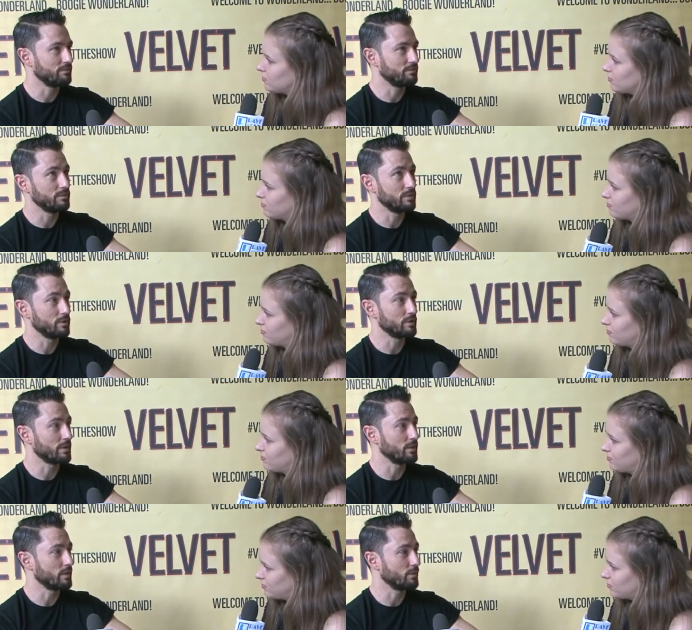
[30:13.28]
Speaker 1: to do
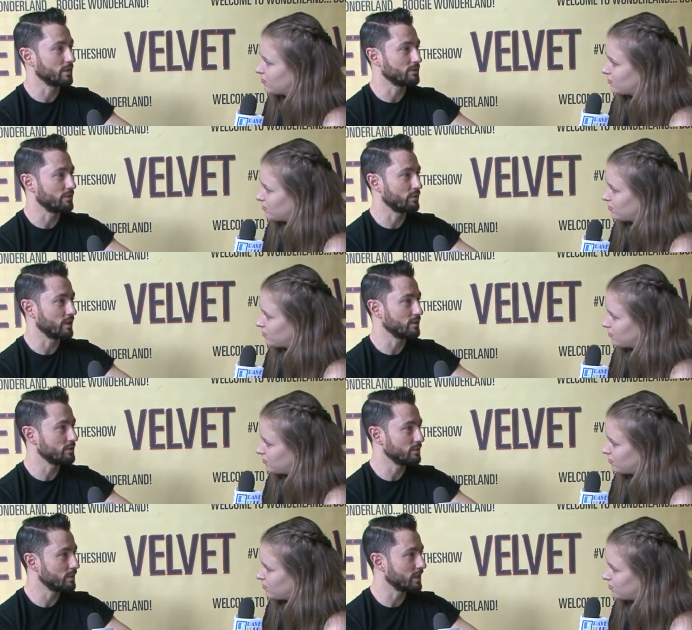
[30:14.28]
something that works for everyone
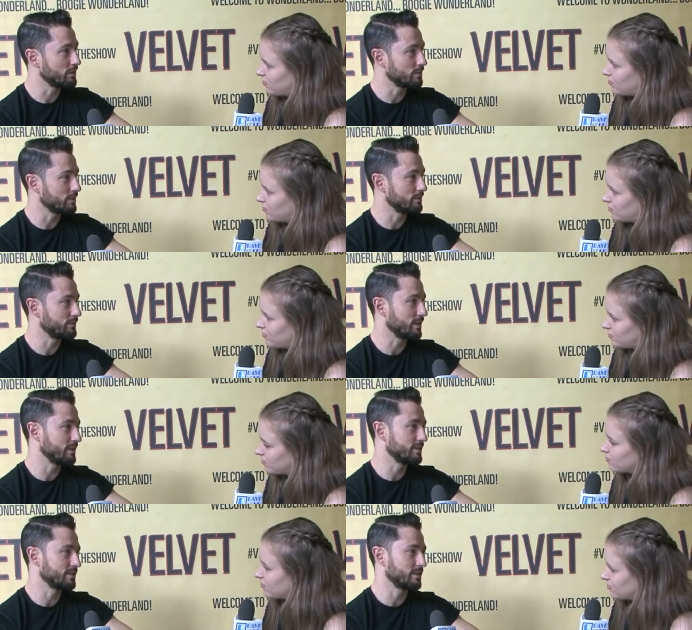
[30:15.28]
else, do what I do and
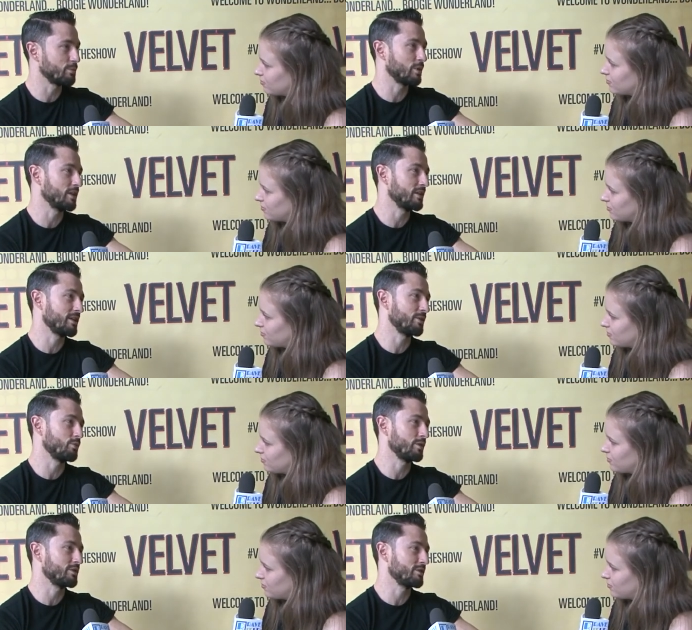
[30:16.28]
find someone that
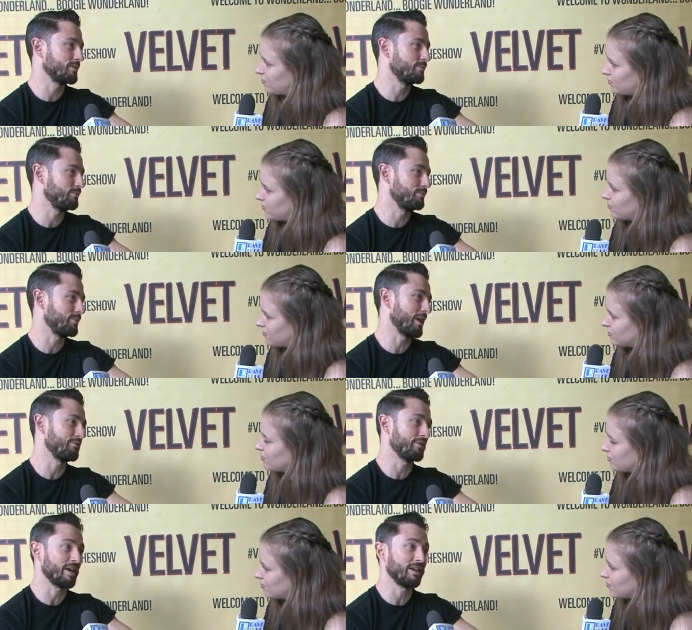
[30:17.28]
wants to
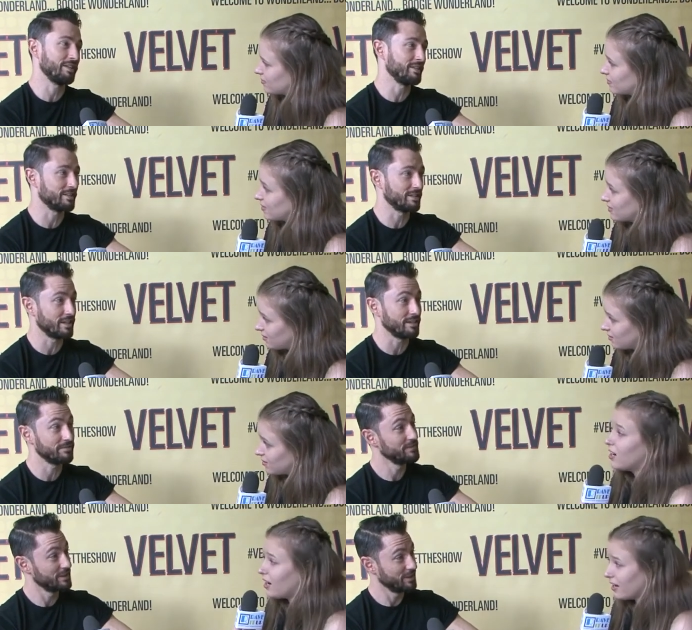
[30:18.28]
pay for that instead.
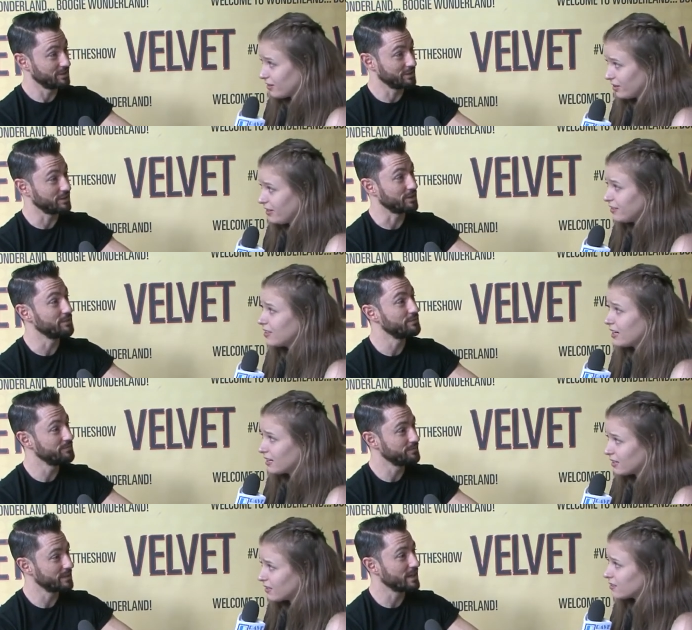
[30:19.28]
Speaker 2: I like, you know,
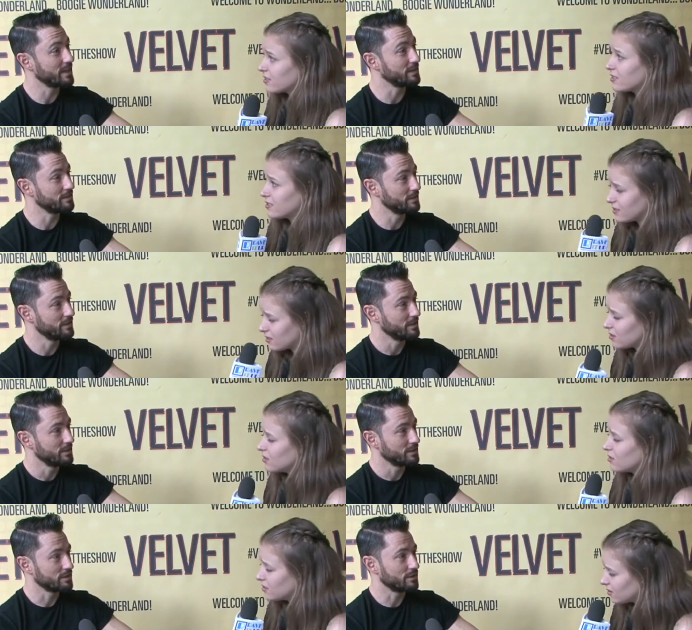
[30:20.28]
that. Yeah.
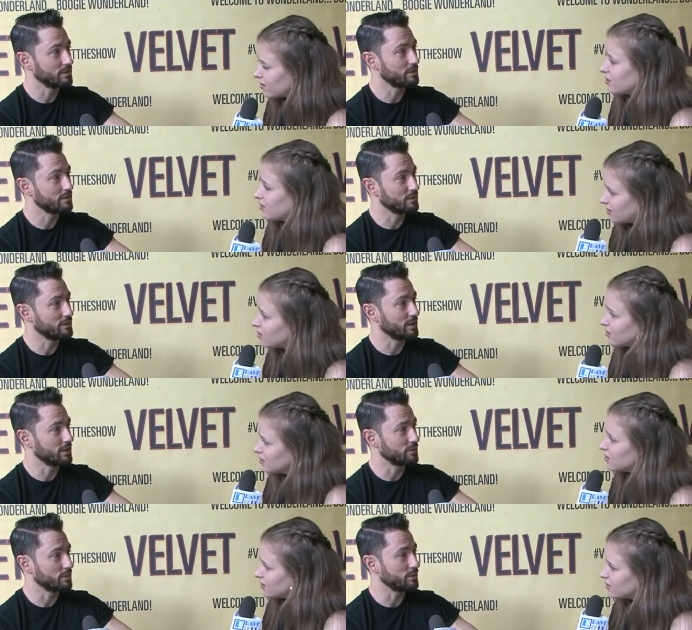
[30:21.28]
So don't look to
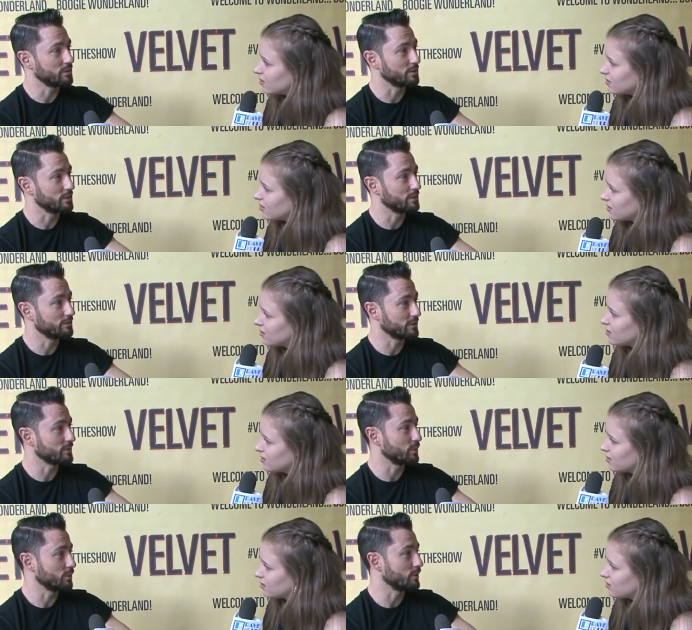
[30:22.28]
change what you're doing. Look for
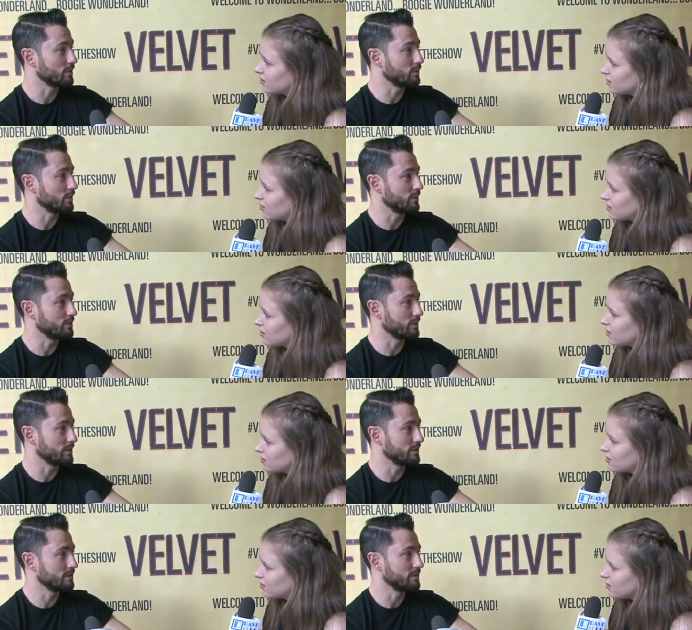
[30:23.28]
someone who wants what you're
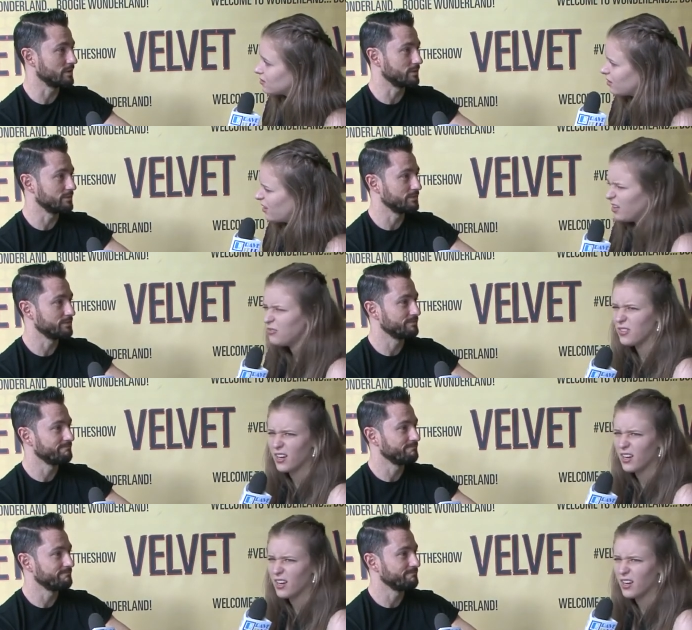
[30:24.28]
doing. I love